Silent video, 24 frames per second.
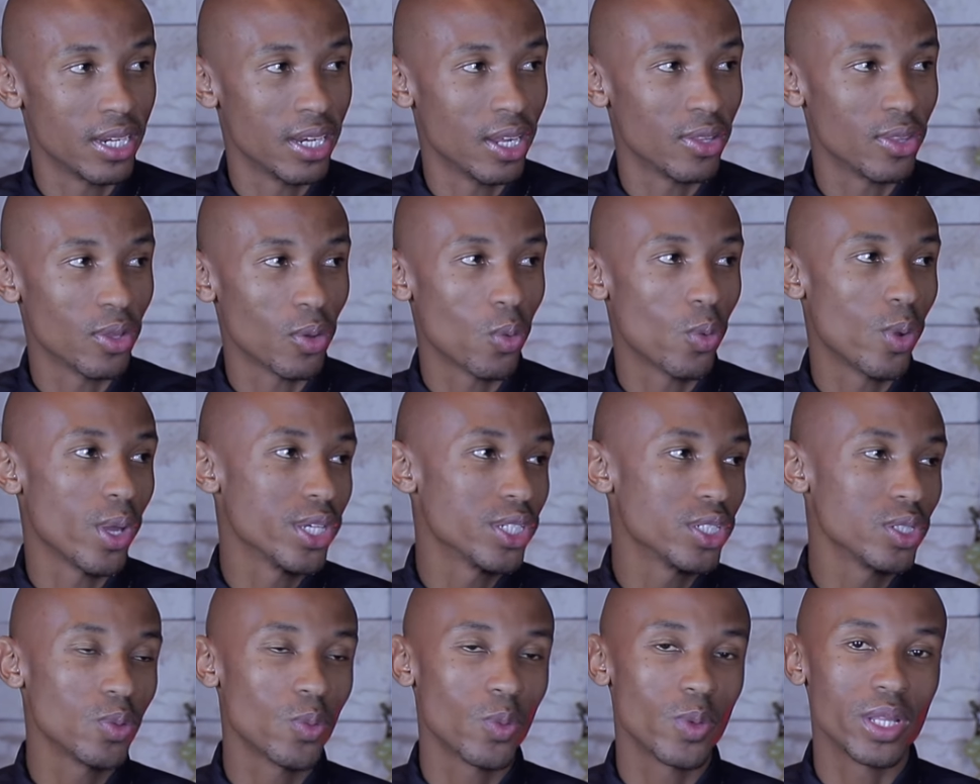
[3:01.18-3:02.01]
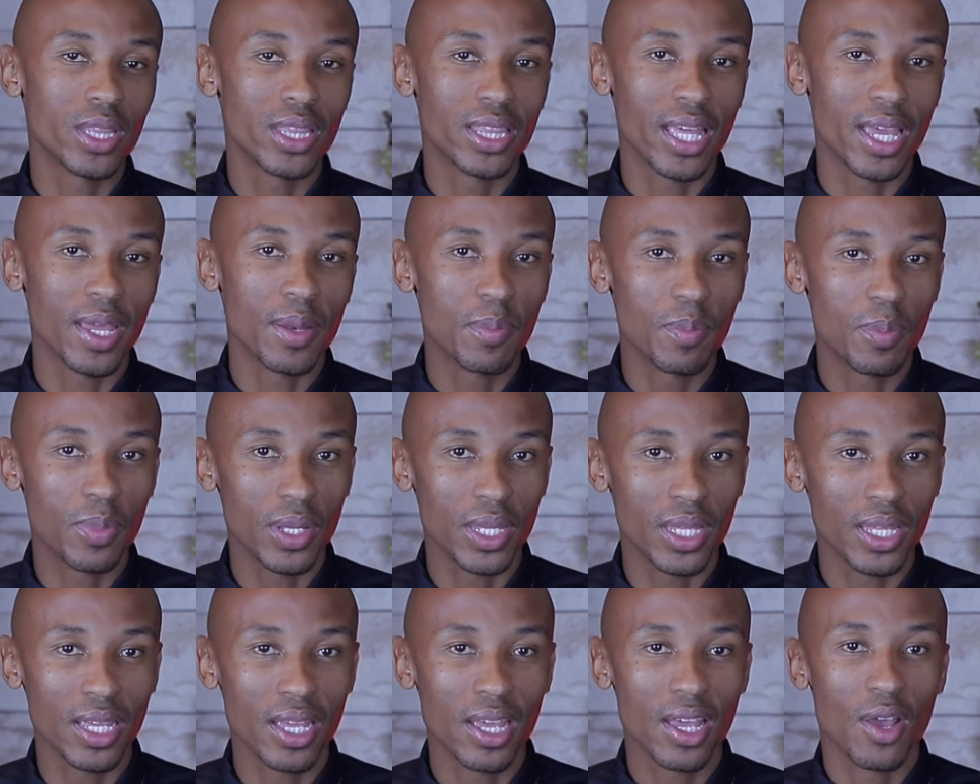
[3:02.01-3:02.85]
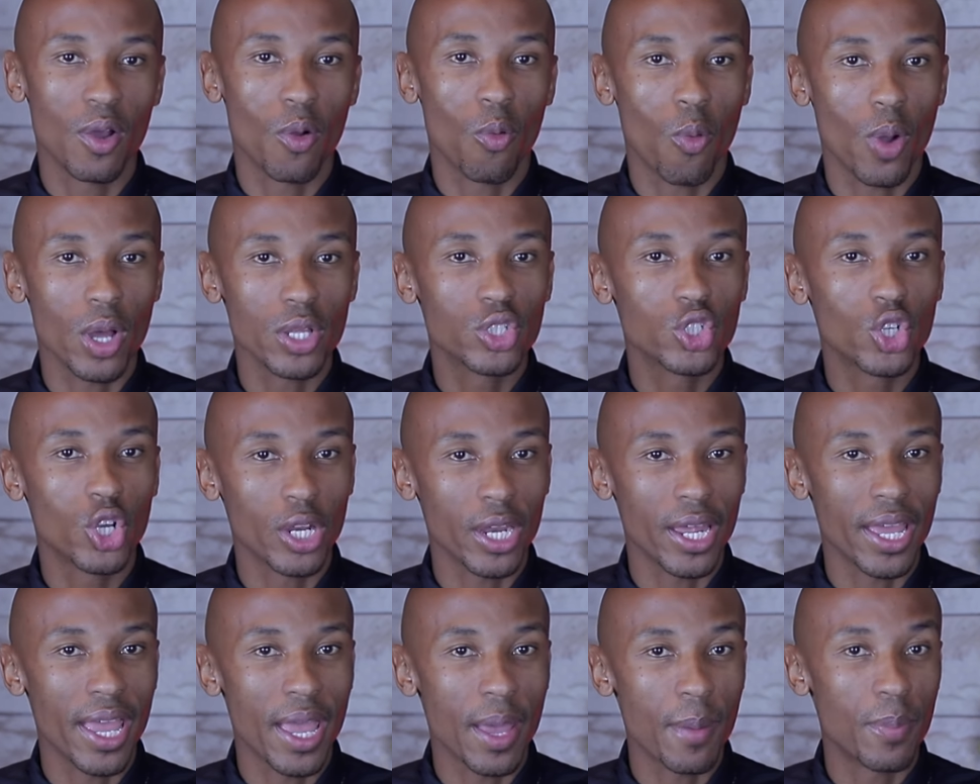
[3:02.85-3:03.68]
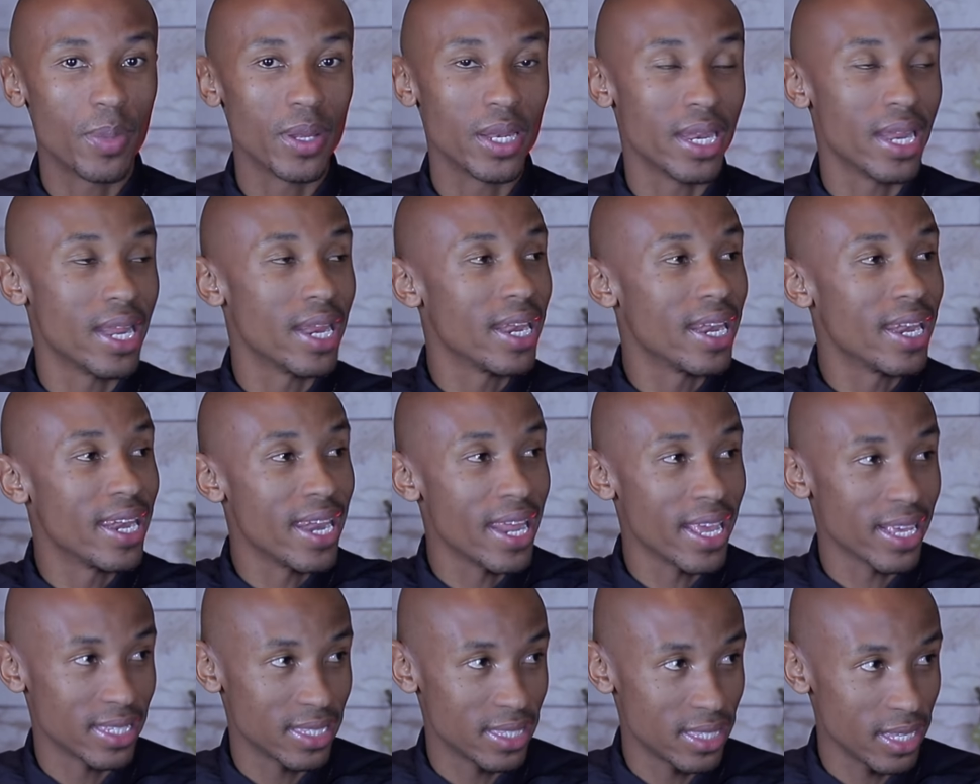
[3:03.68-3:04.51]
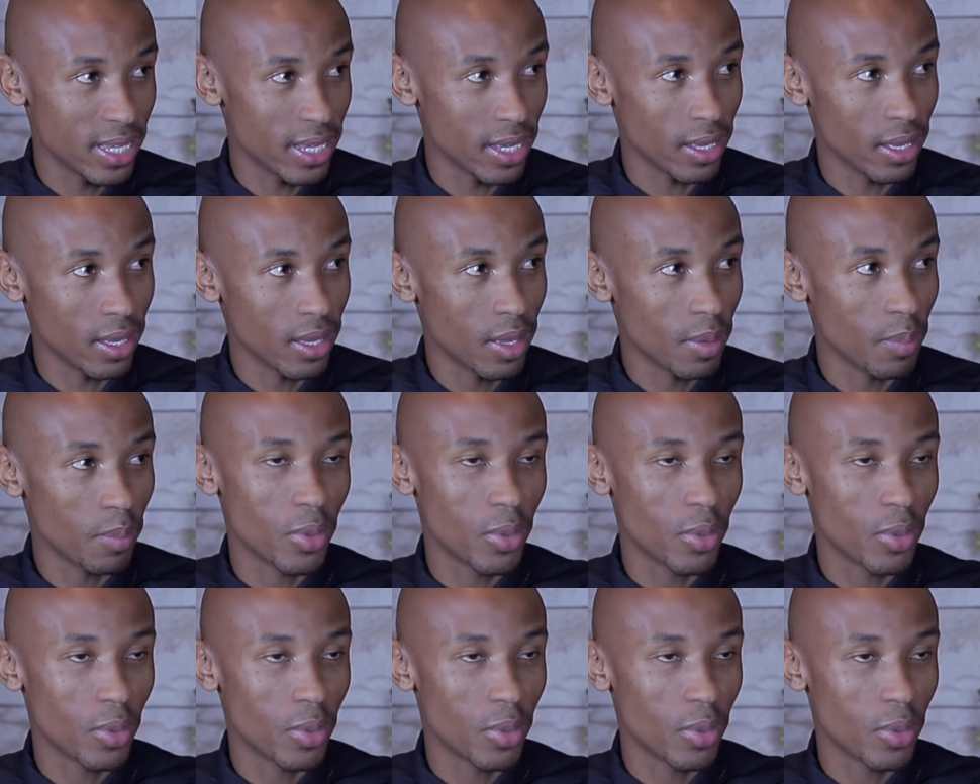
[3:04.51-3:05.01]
Now the question would then be, what's going to happen next year?